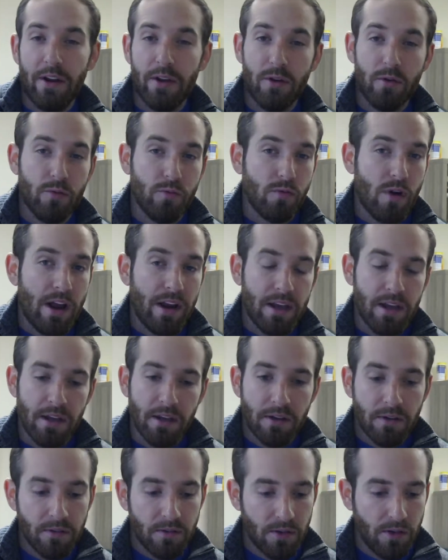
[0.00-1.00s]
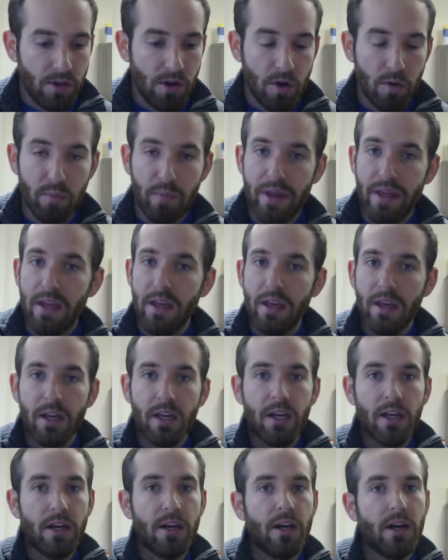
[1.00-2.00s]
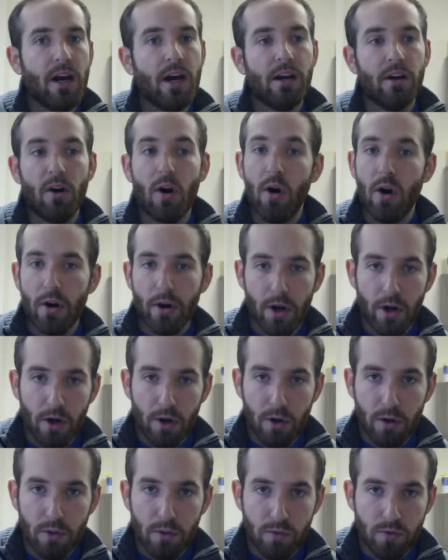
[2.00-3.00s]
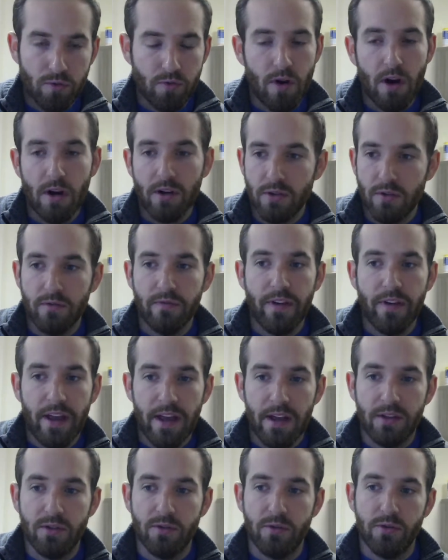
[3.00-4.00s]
Are you renting, big kind of cargo trucks or vans,